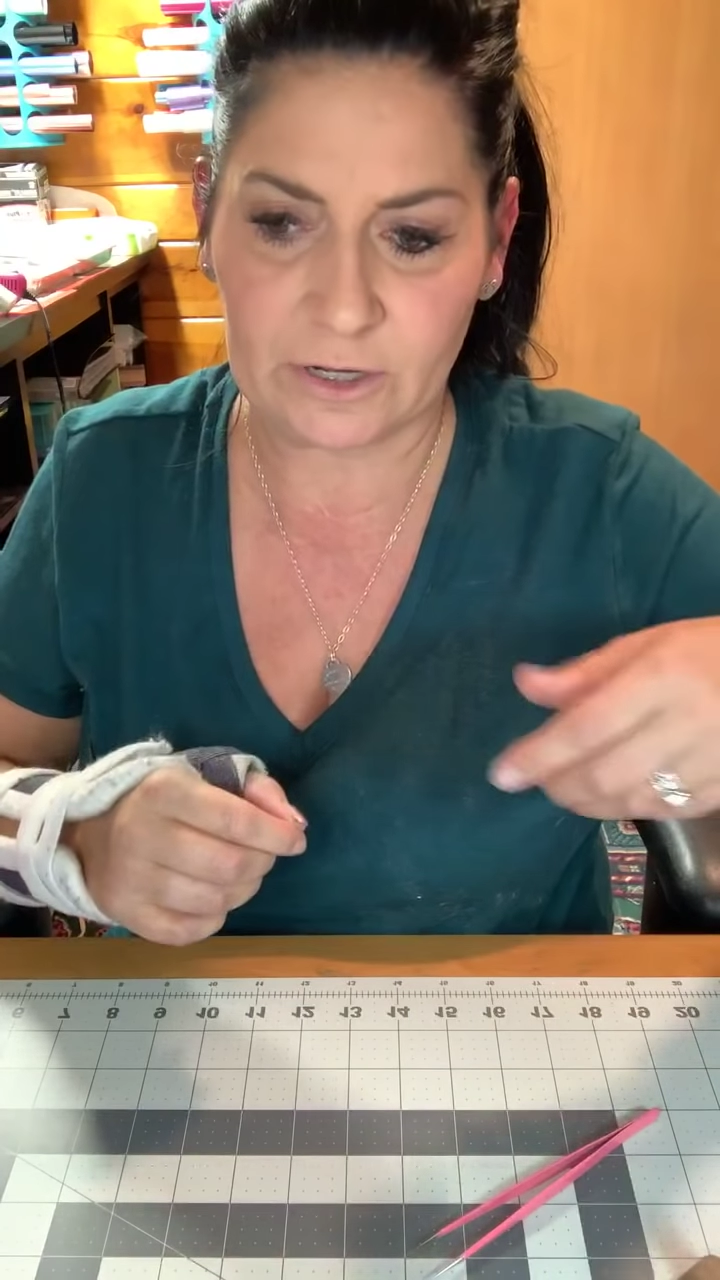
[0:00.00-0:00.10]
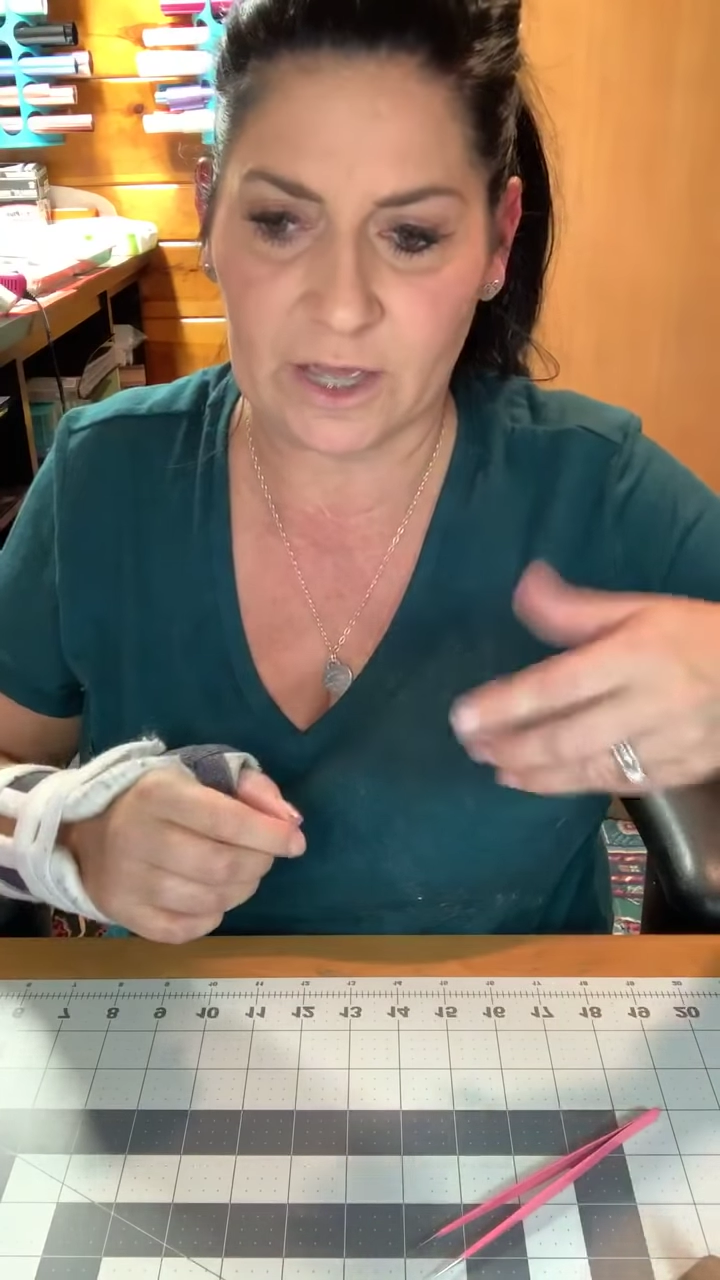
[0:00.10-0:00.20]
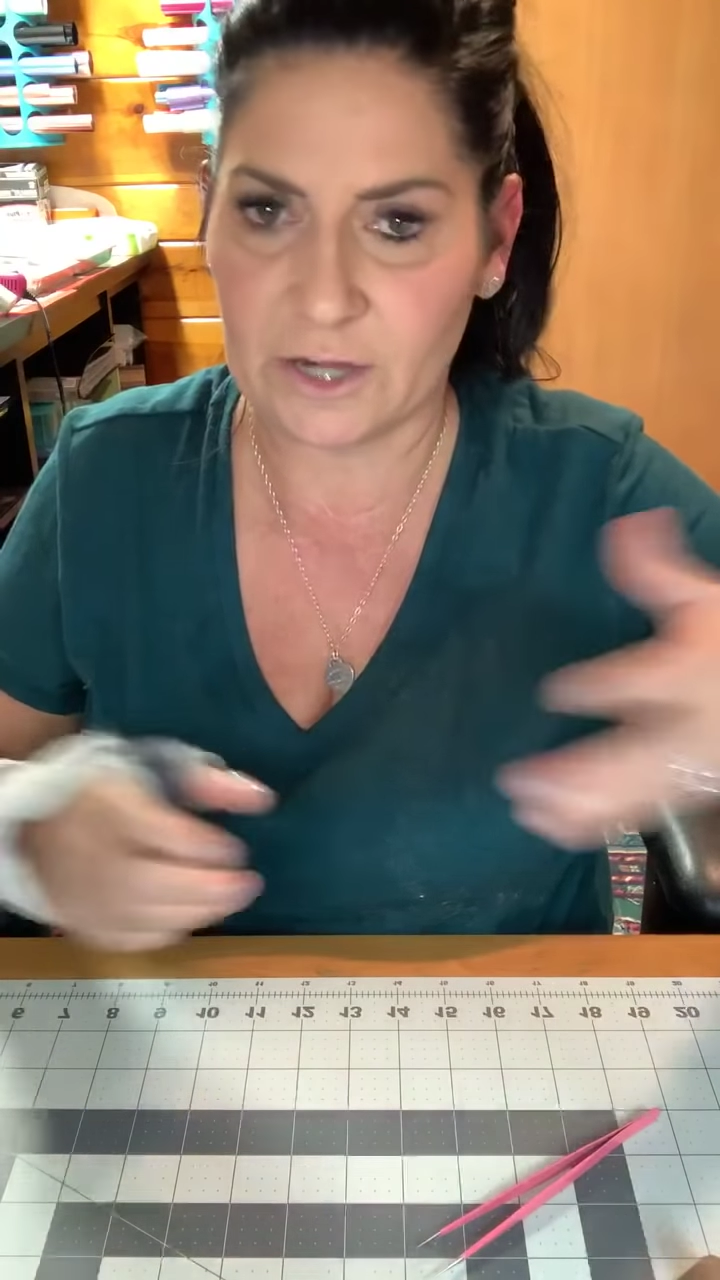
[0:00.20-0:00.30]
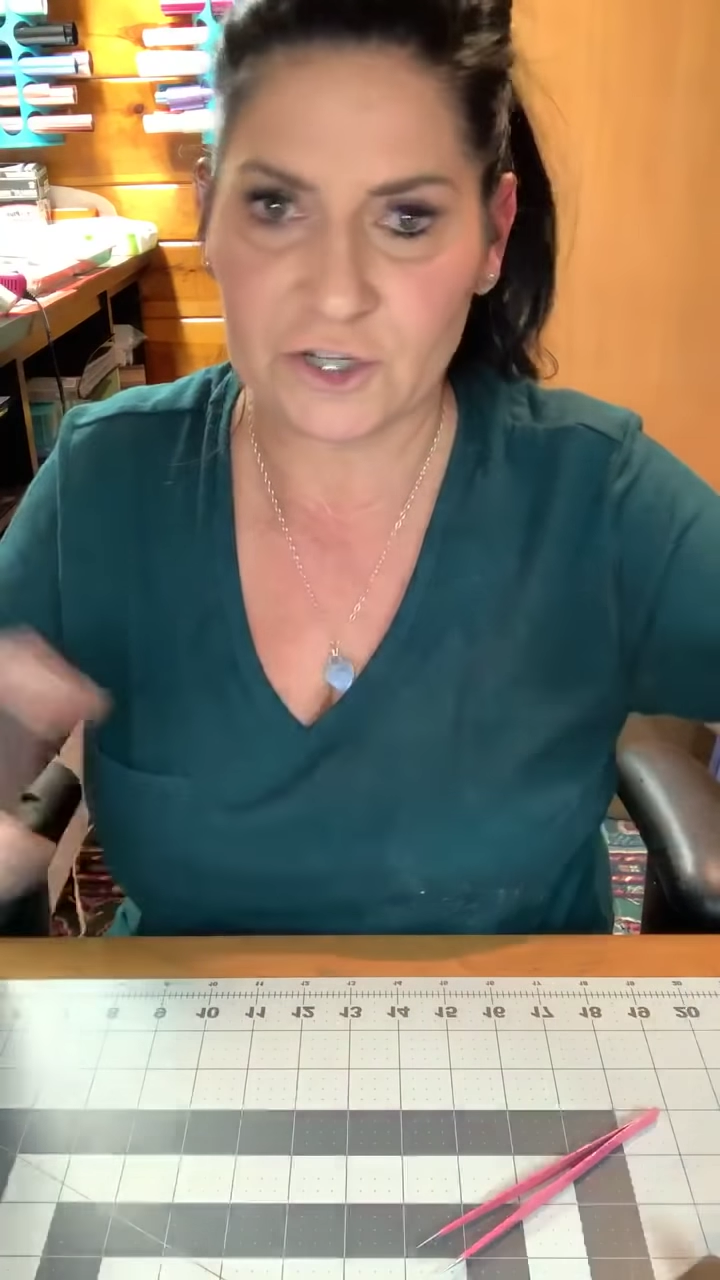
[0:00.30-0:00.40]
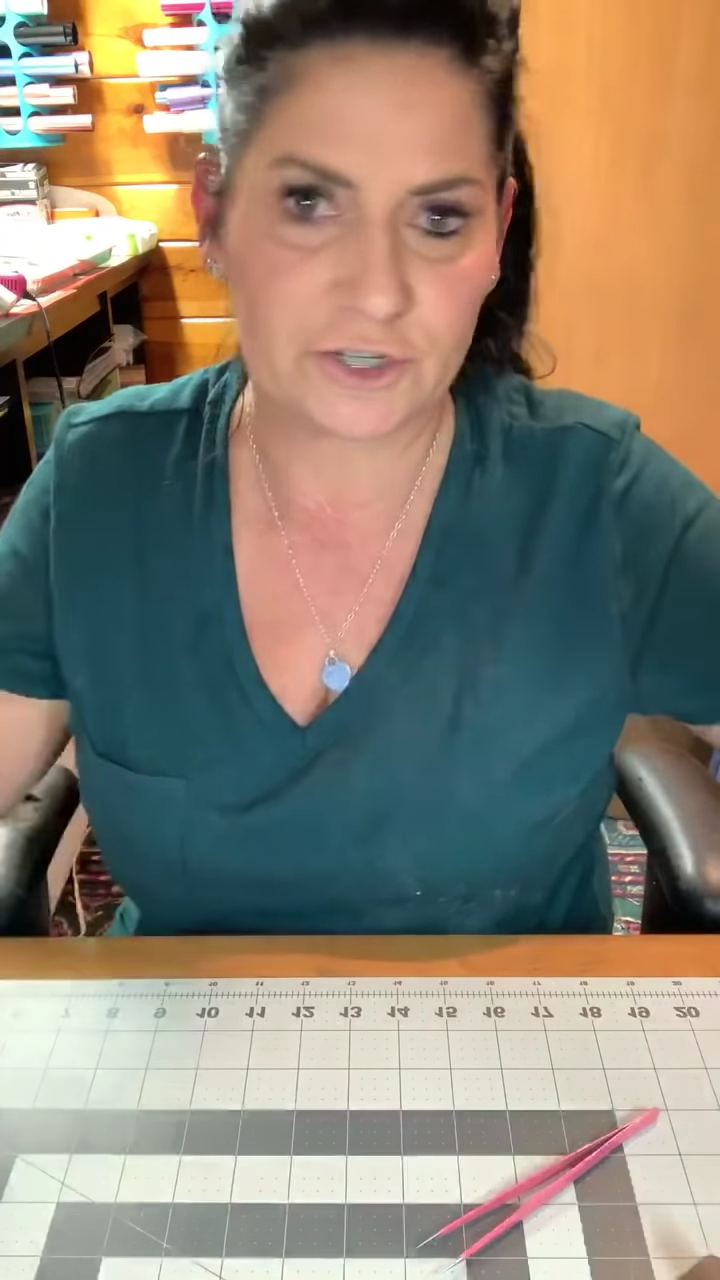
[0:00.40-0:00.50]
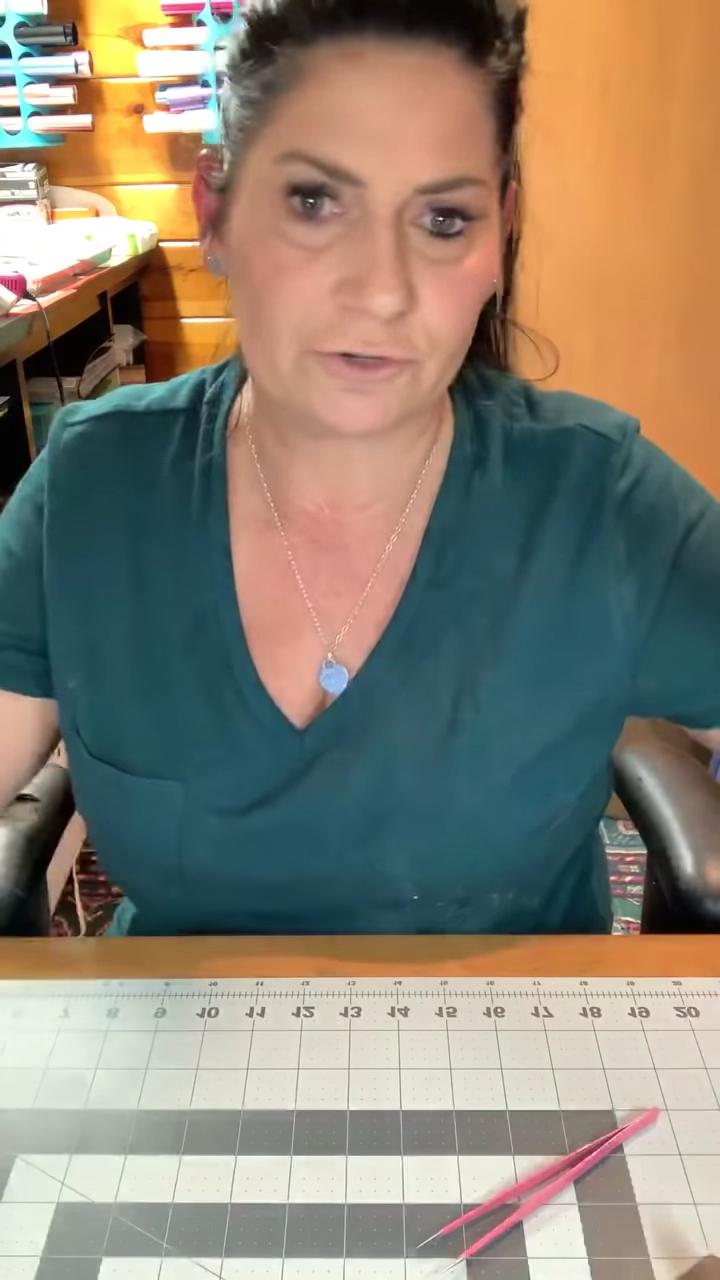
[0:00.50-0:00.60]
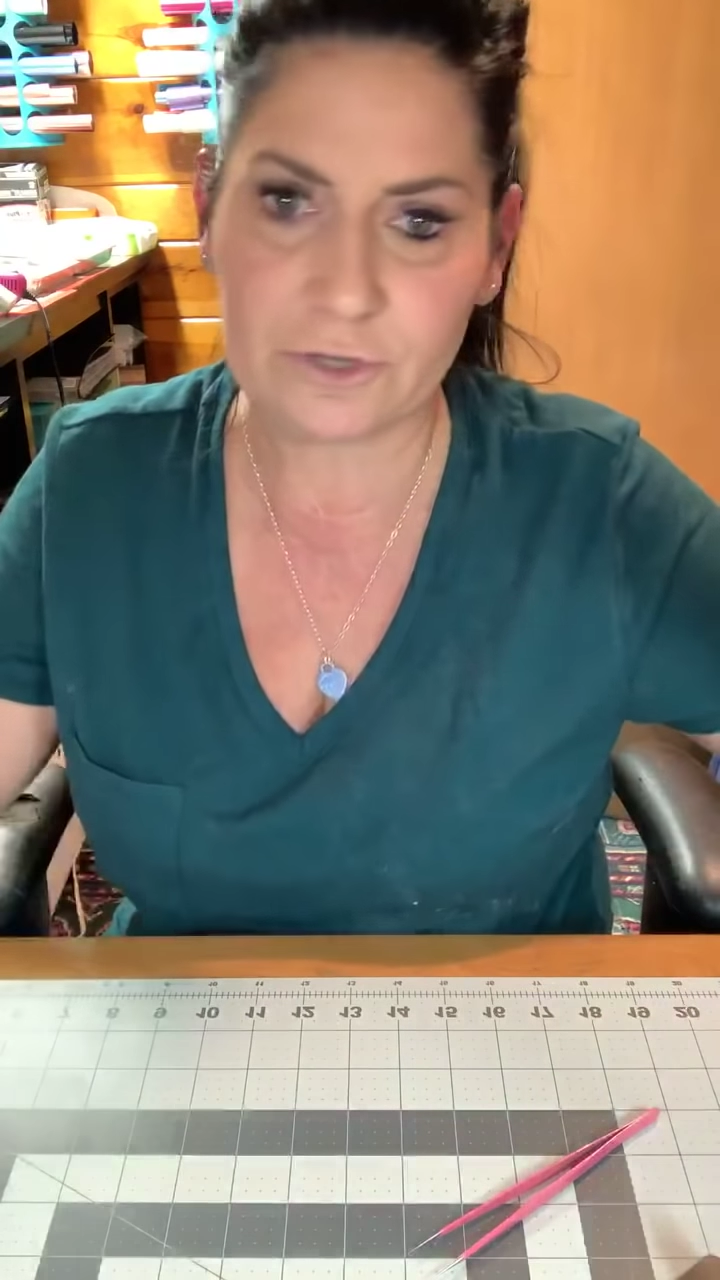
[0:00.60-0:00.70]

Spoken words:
kind of show